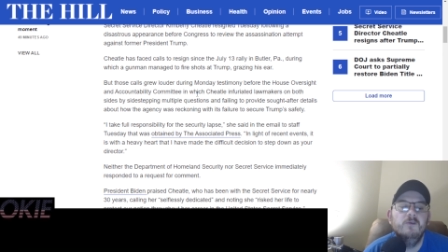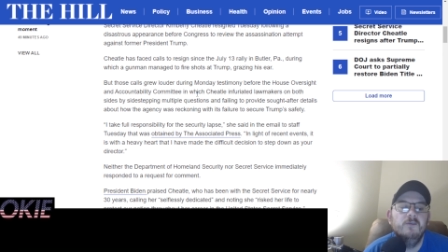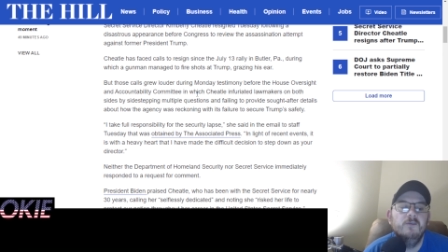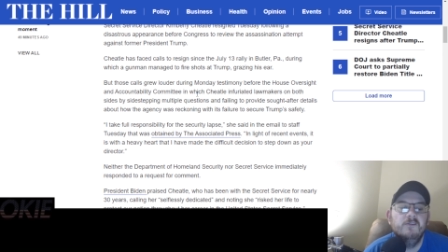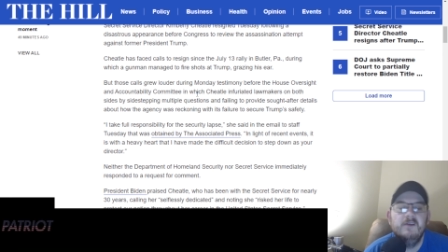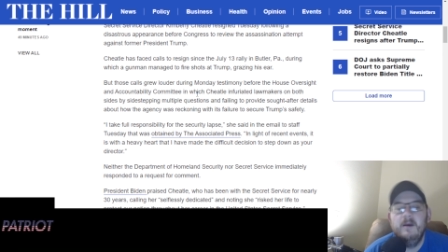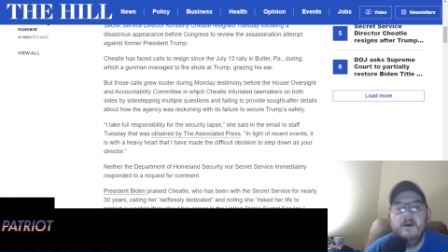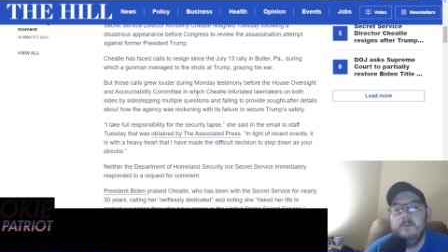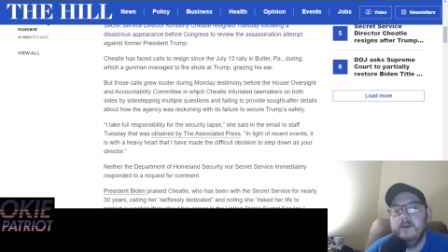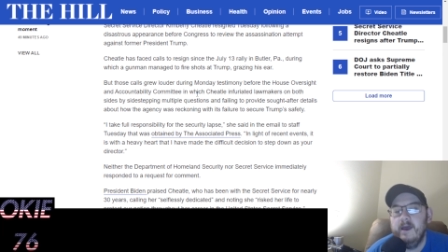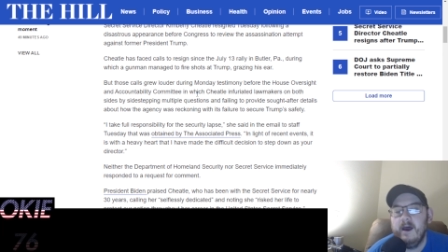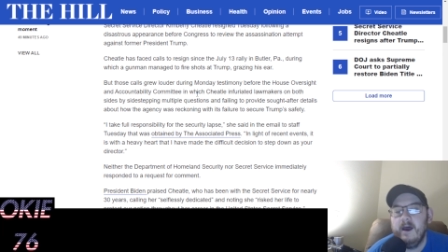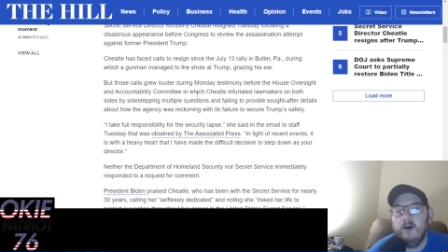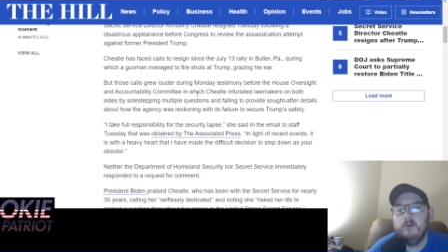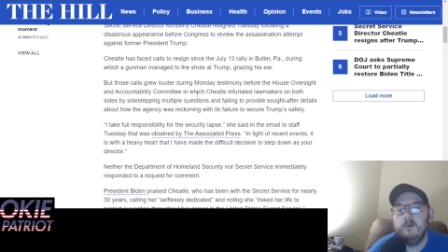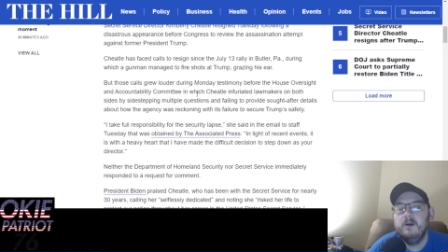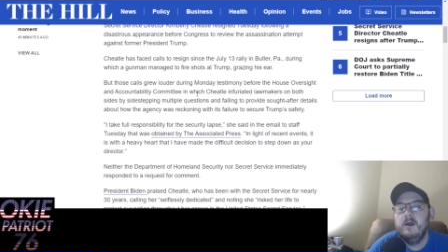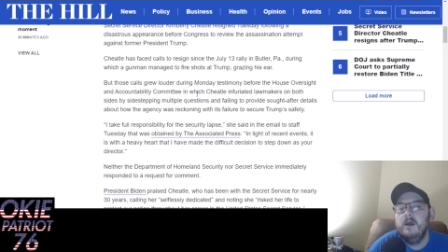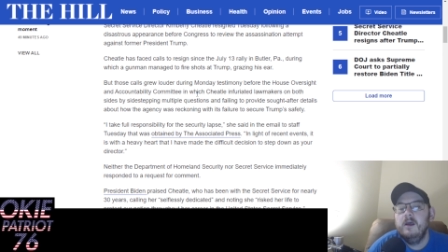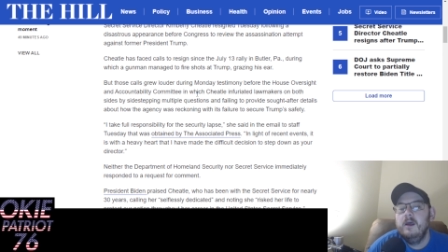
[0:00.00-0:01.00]
to step
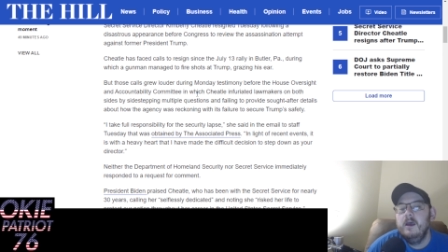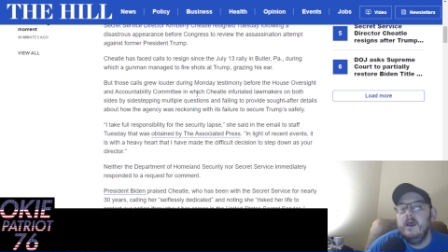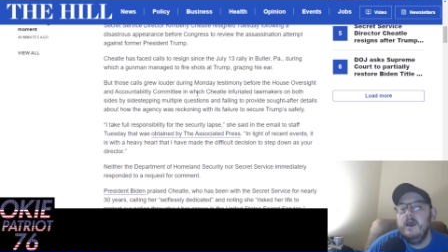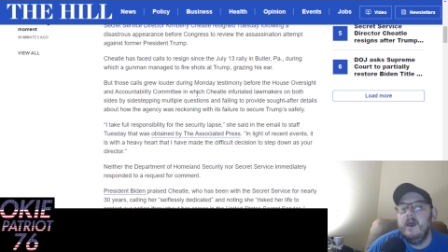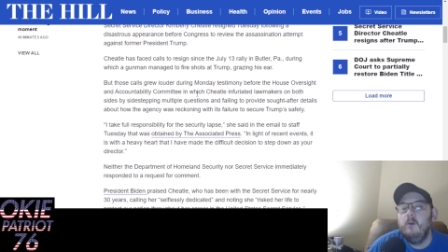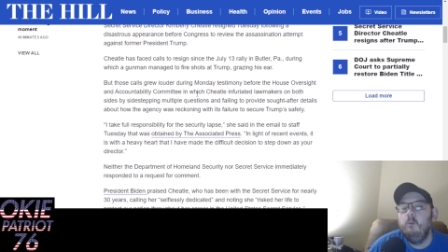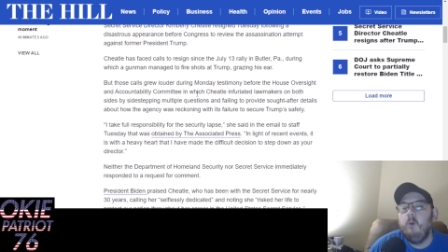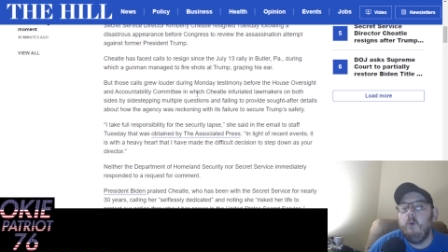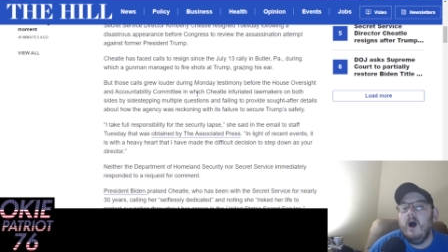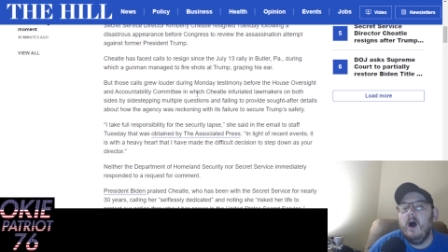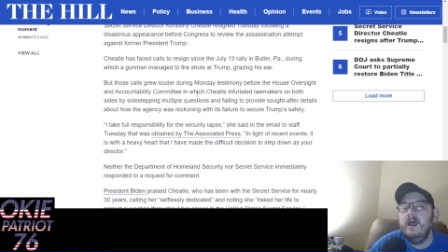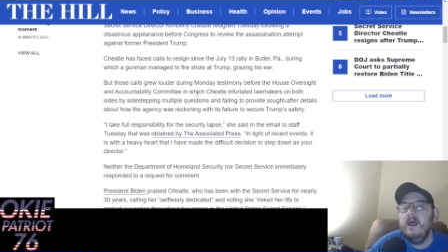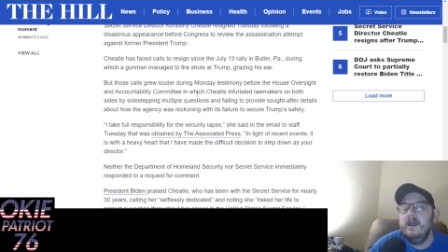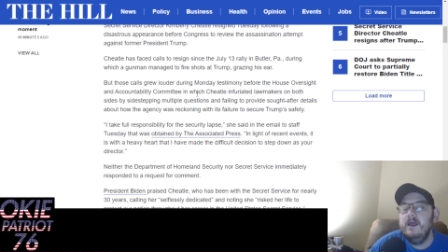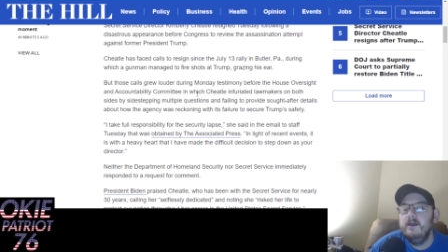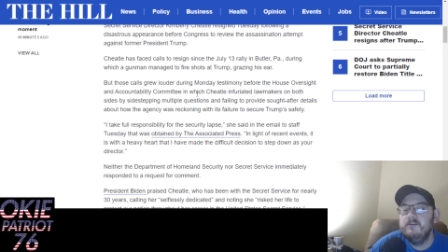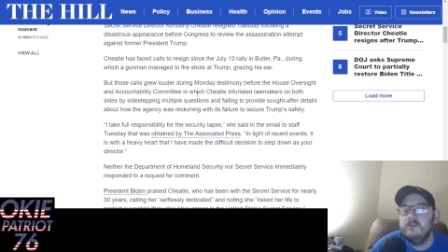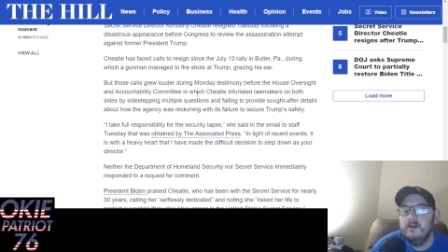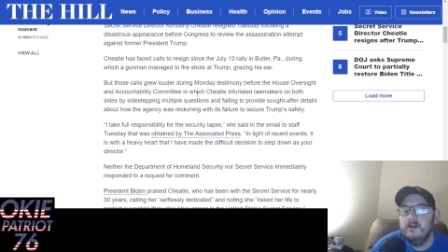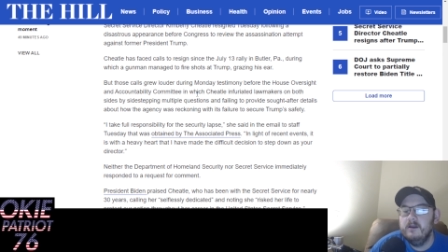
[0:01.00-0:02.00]
down. And why
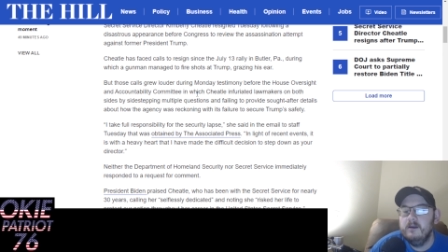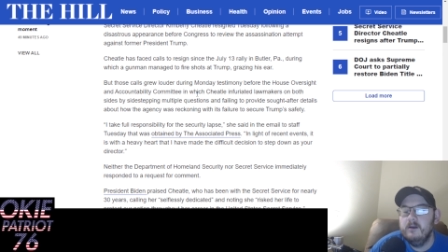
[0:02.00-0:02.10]
is it?